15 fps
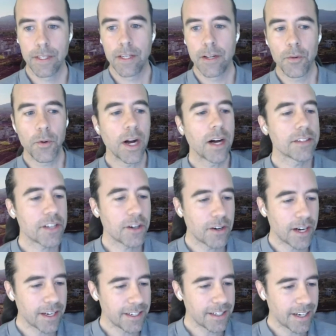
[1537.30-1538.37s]
Well, so
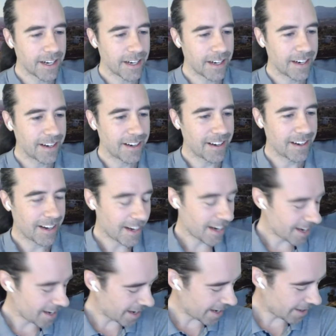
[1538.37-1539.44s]

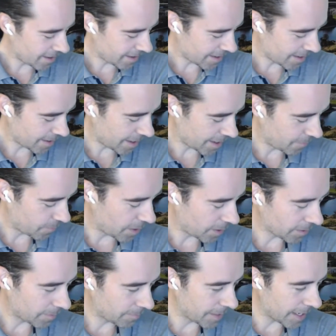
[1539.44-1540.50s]
hi, Hal. I
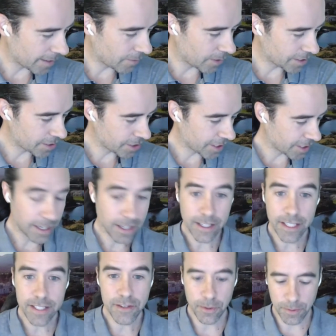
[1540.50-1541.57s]
welcome that question, and I'll
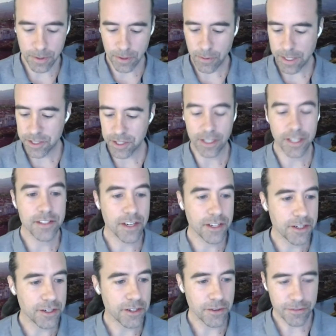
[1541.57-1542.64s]
answer it with a question because I know
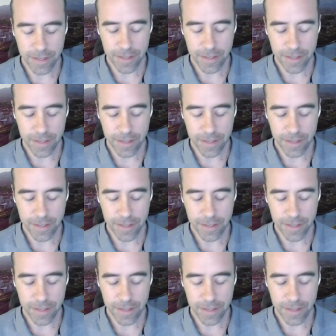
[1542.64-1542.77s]
you're a fan